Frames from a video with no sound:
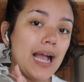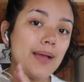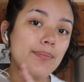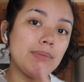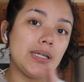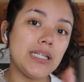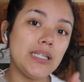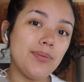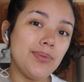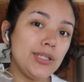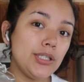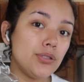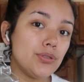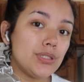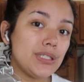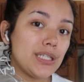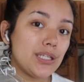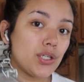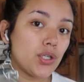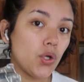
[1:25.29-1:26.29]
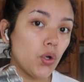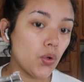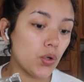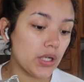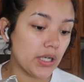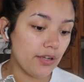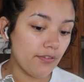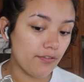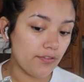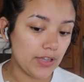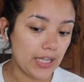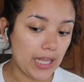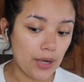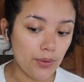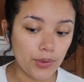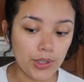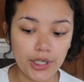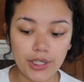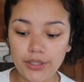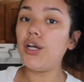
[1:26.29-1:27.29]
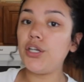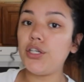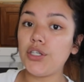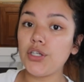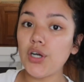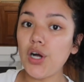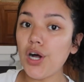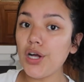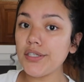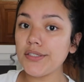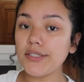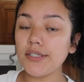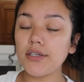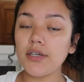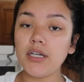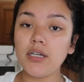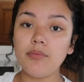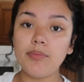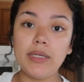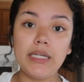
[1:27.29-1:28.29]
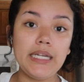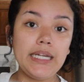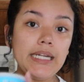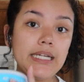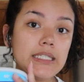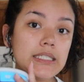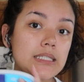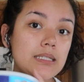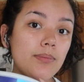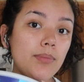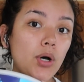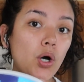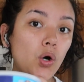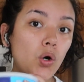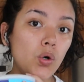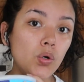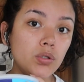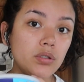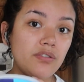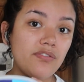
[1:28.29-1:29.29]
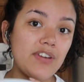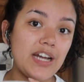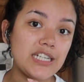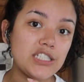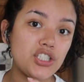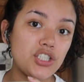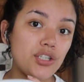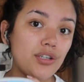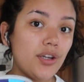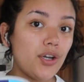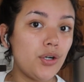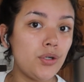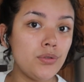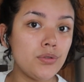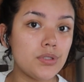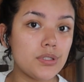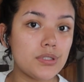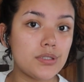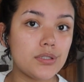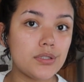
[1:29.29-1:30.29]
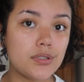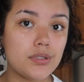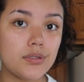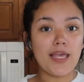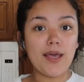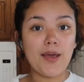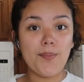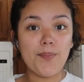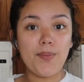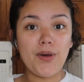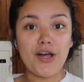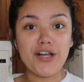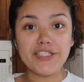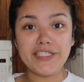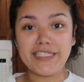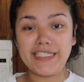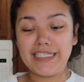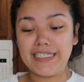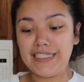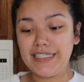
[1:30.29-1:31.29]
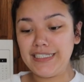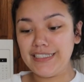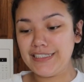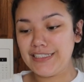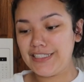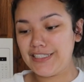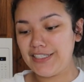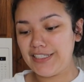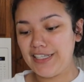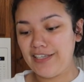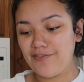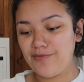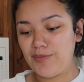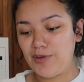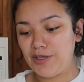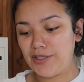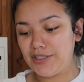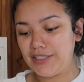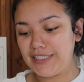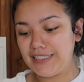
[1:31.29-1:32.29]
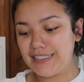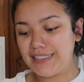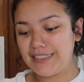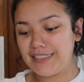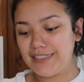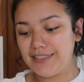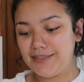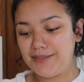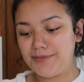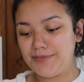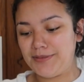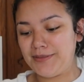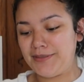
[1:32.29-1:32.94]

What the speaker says: I'm gonna be using coconut flour. You're also gonna be needing some old-fashioned oats. Pausing to give Marley some